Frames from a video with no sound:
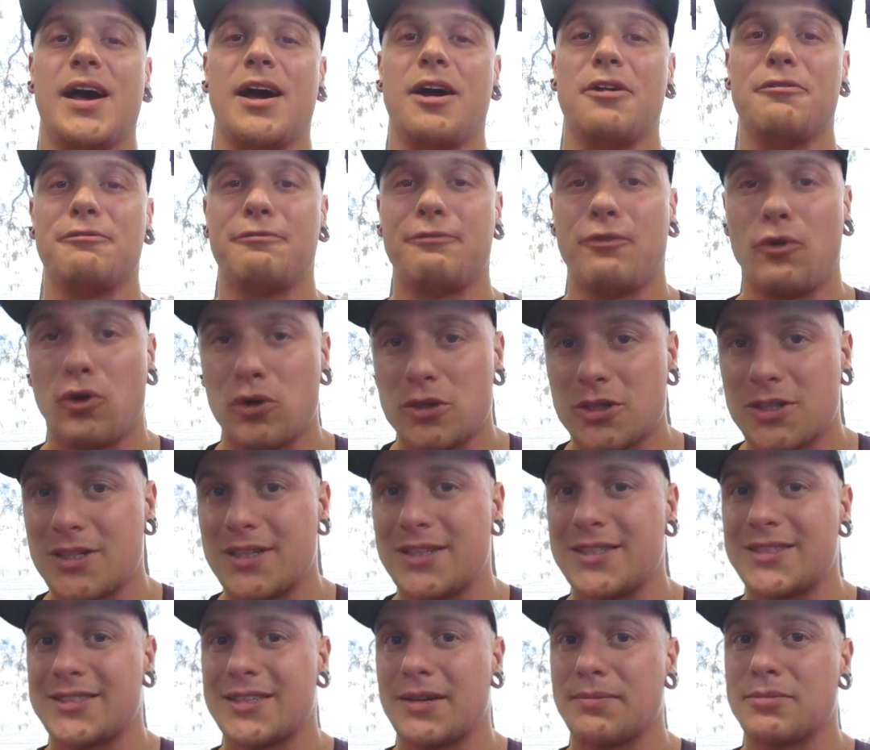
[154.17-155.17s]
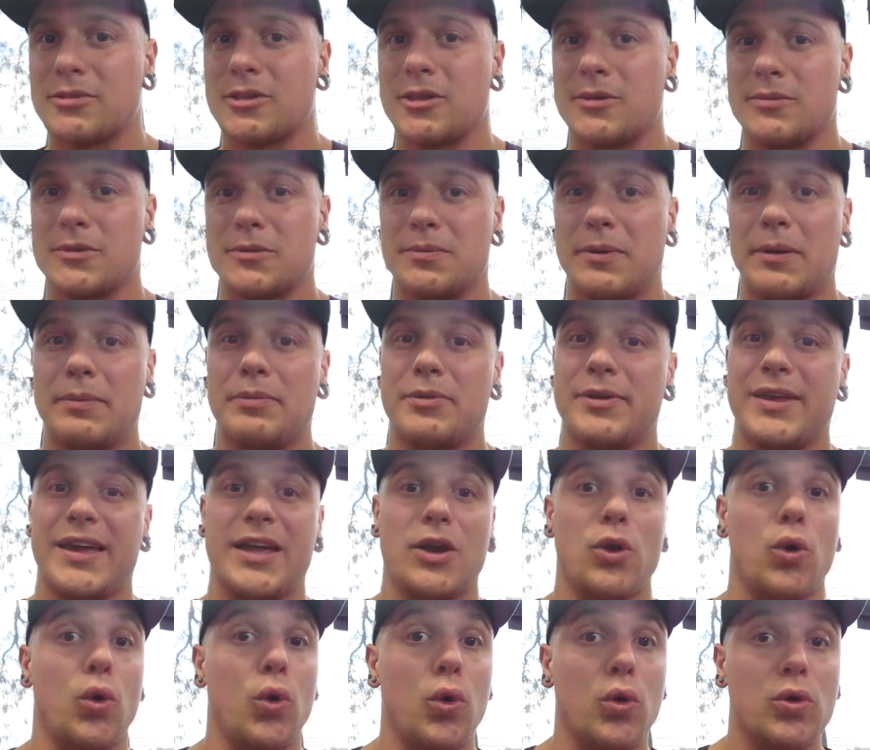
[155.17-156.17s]
Unfortunately, sometimes people
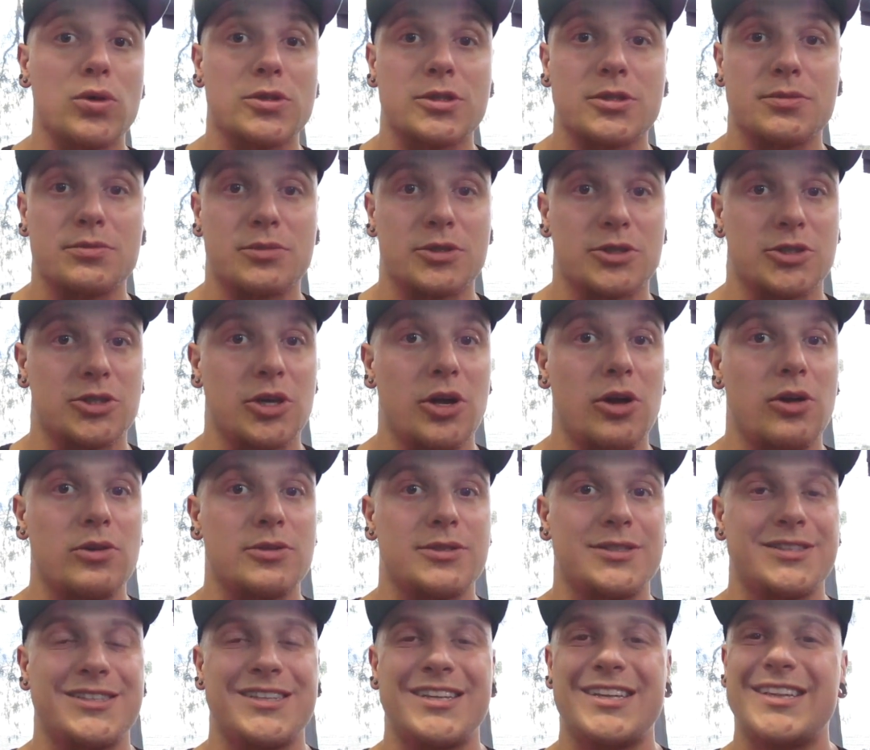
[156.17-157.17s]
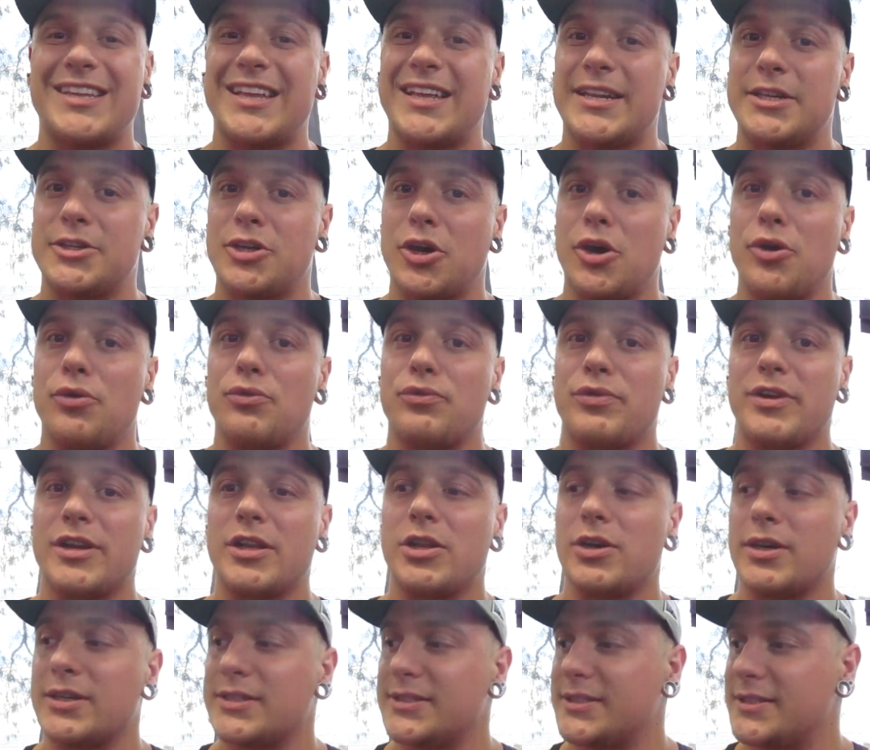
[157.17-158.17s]
get awesome results and then they don't
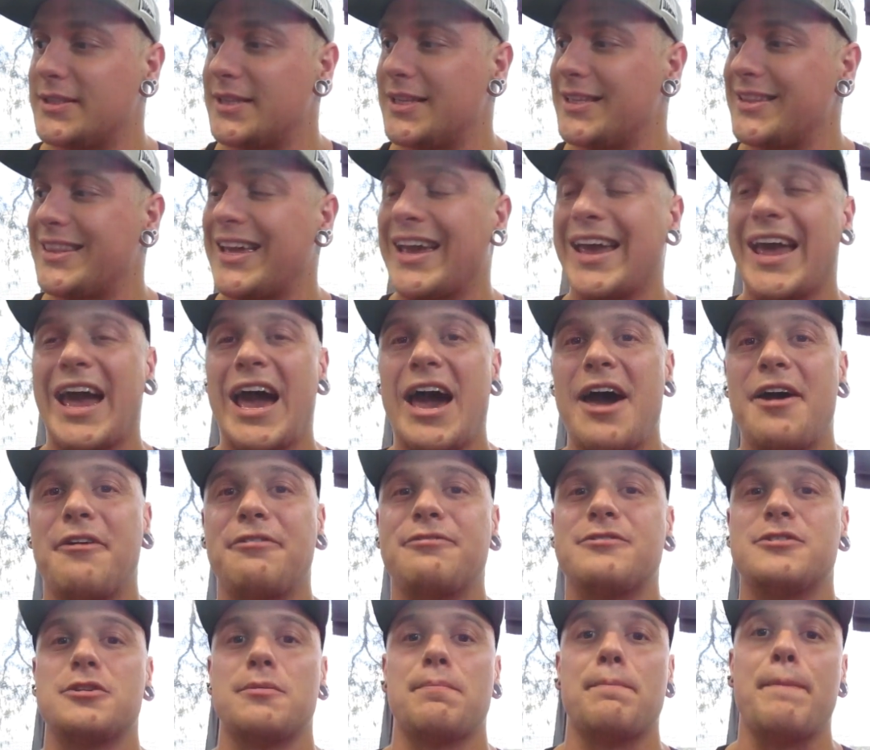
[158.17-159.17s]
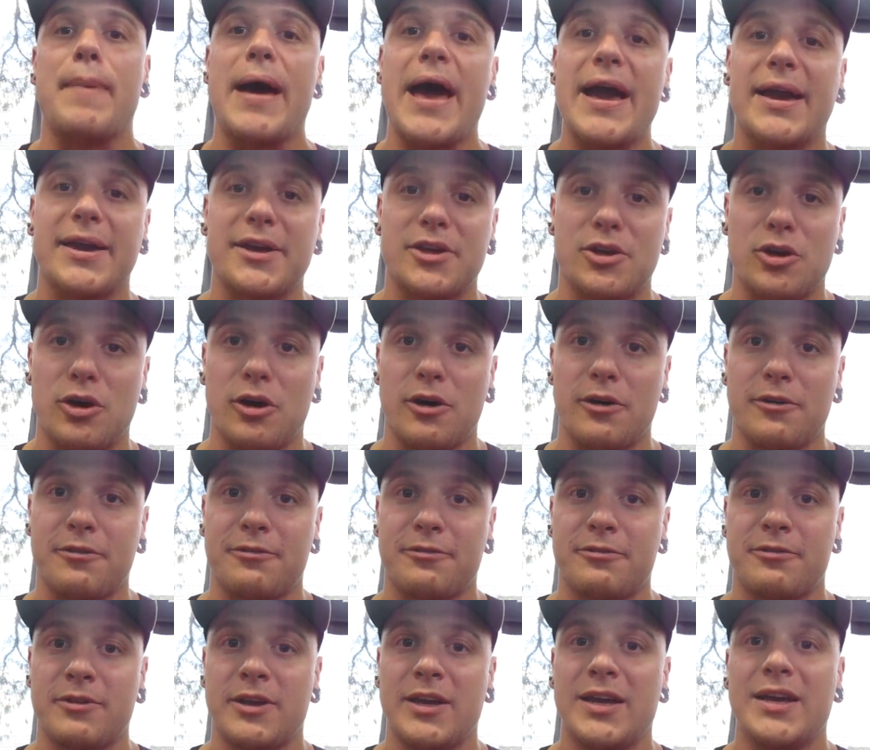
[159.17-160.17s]
realize that they have to back it
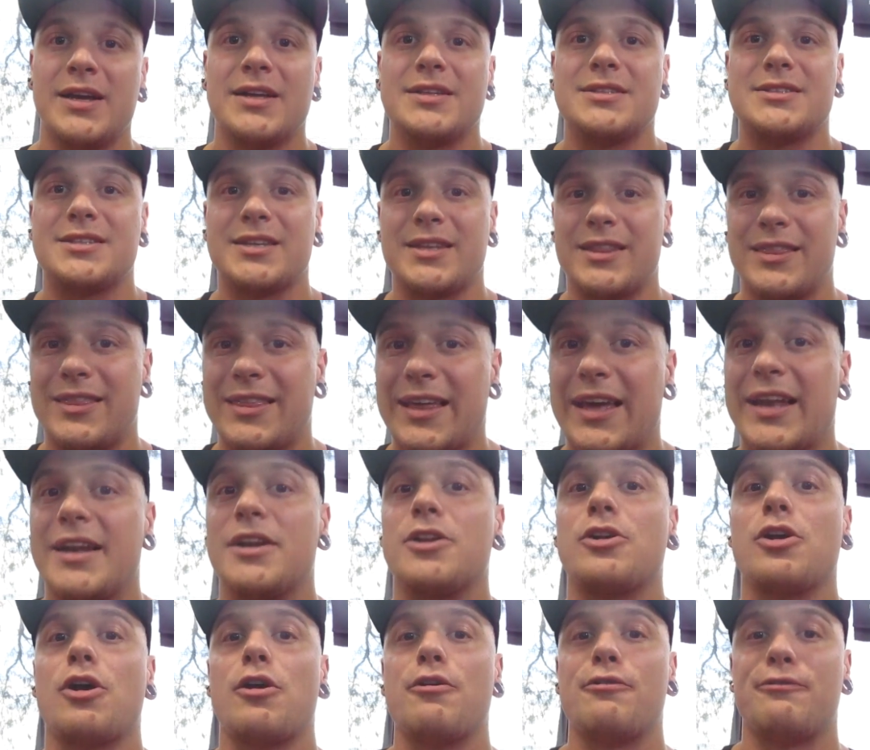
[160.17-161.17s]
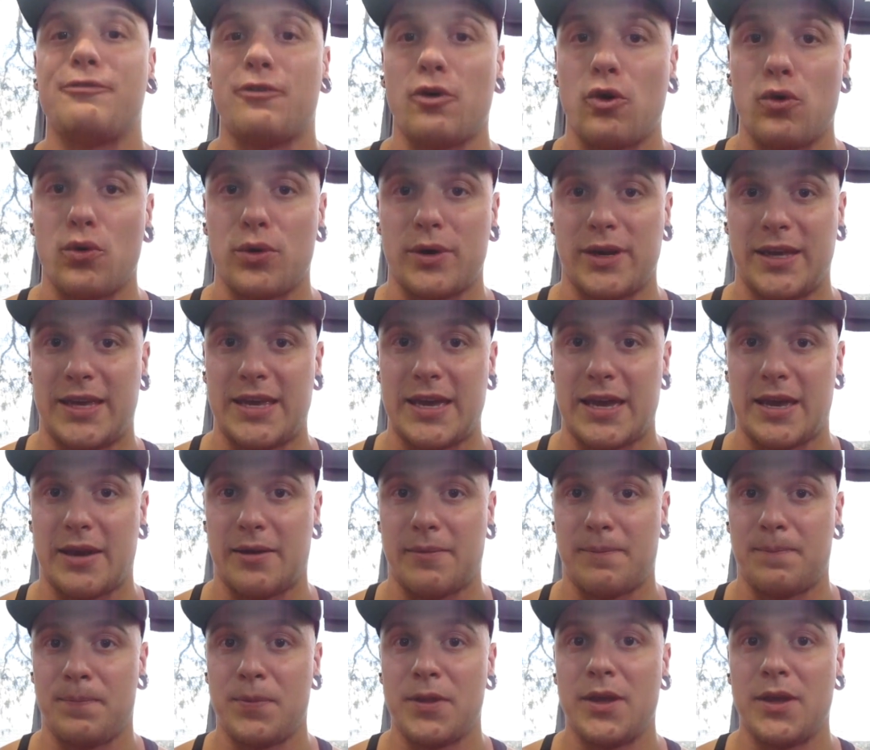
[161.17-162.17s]
off to then go forward again.